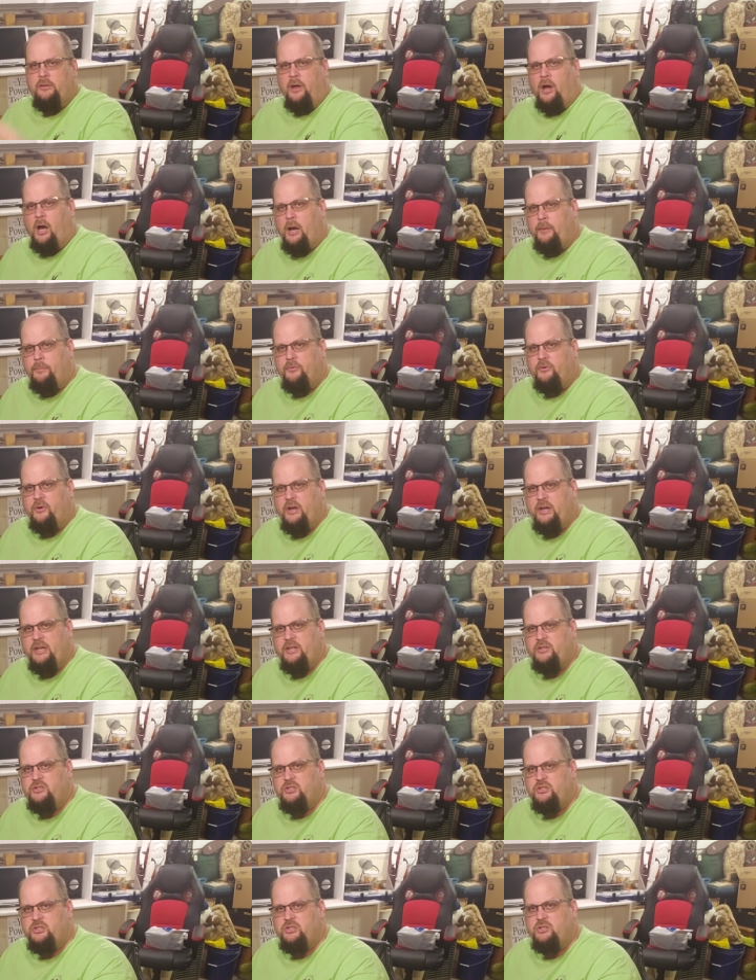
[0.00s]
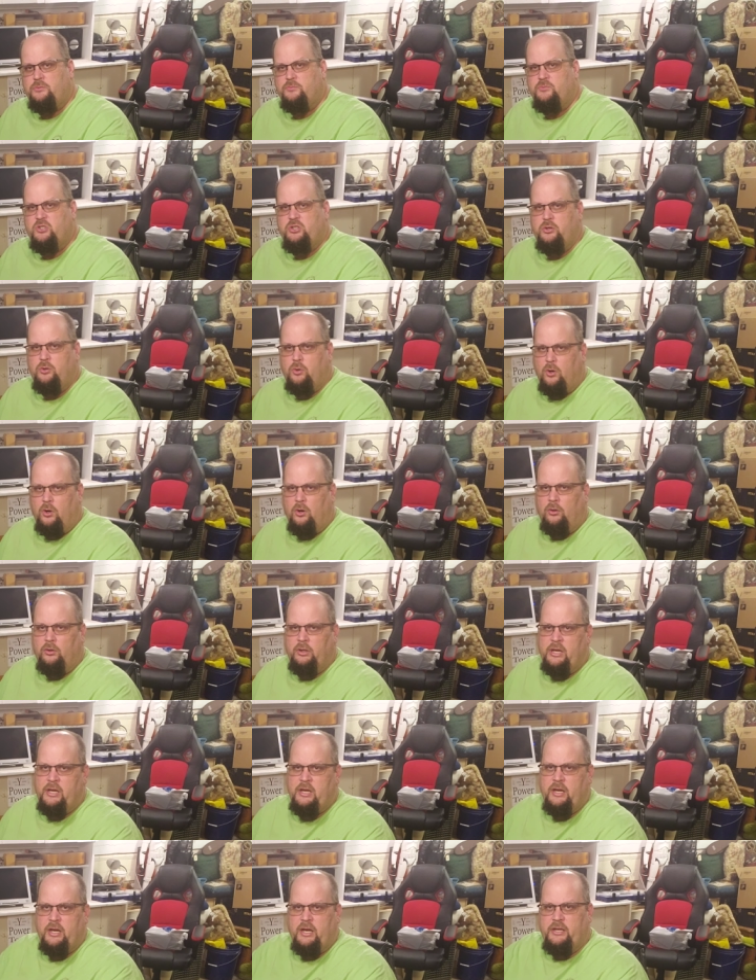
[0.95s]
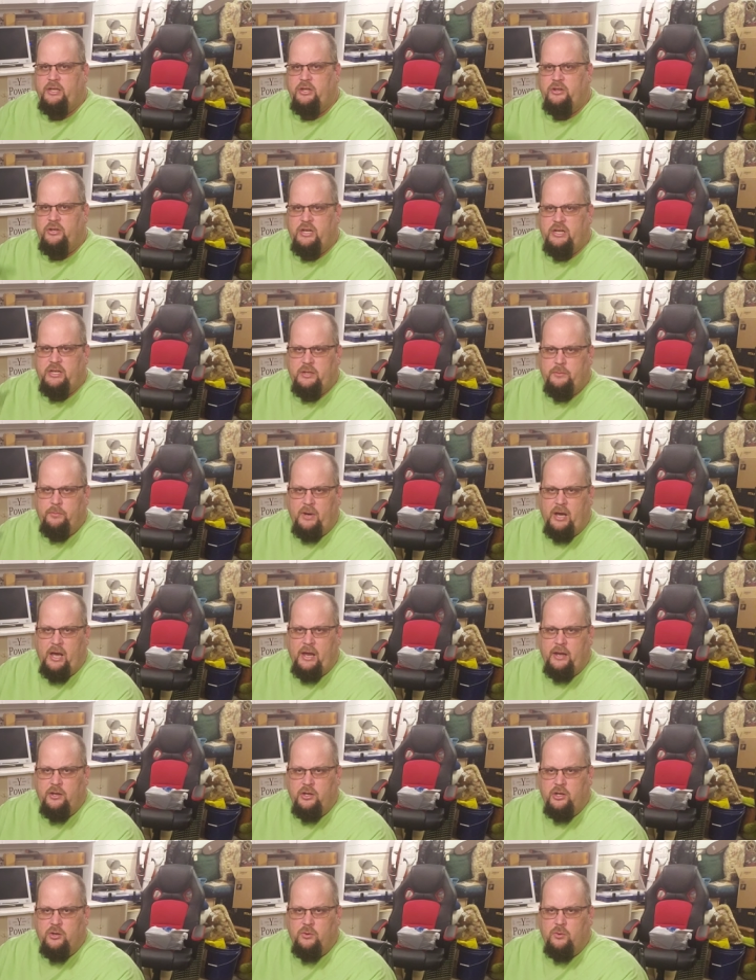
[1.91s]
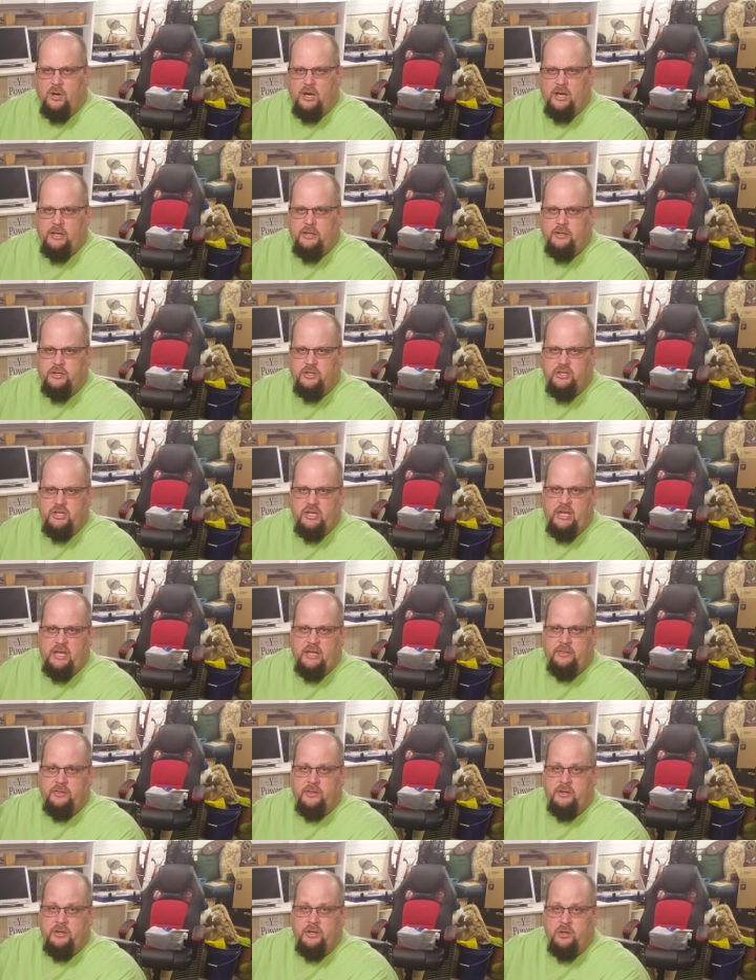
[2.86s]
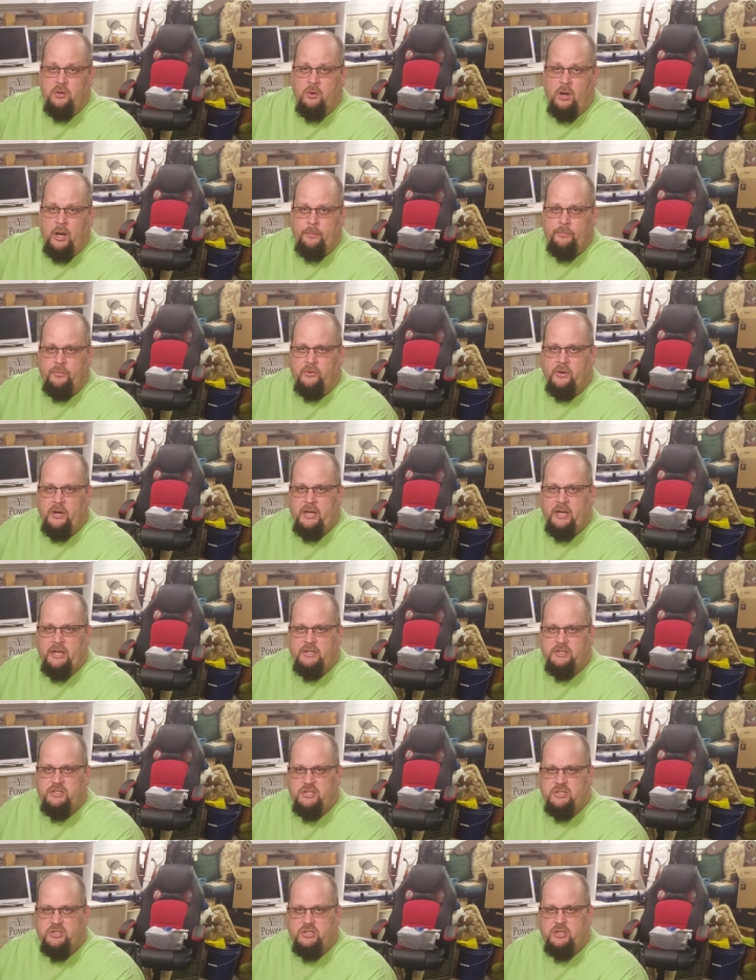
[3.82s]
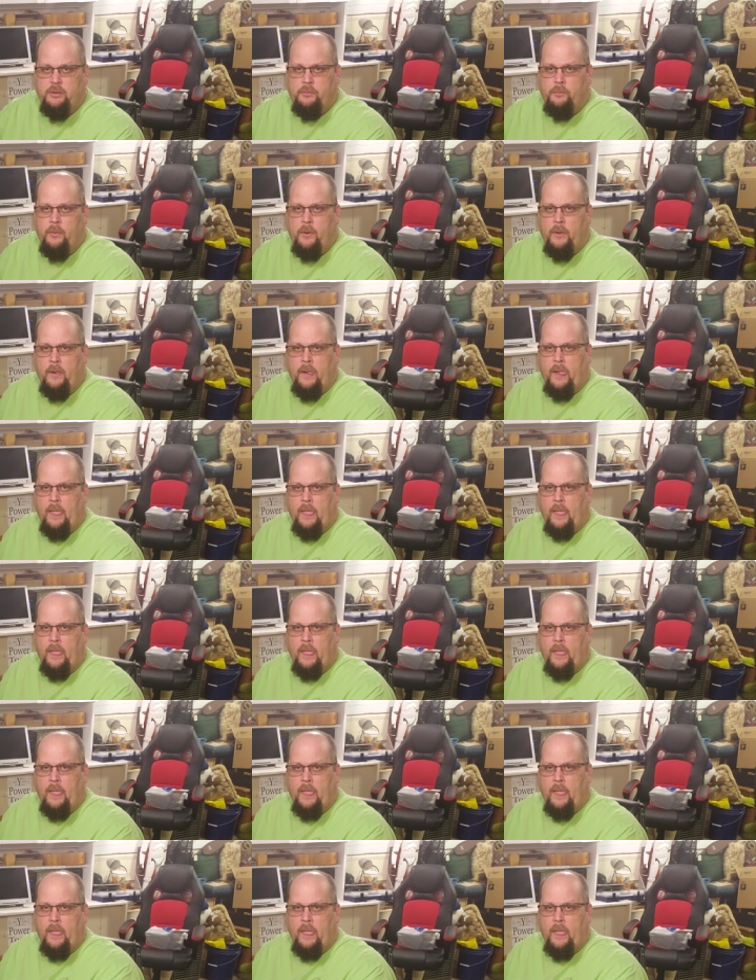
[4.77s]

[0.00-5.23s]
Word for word: operating system's too old and you need to buy a new one to get the new operating system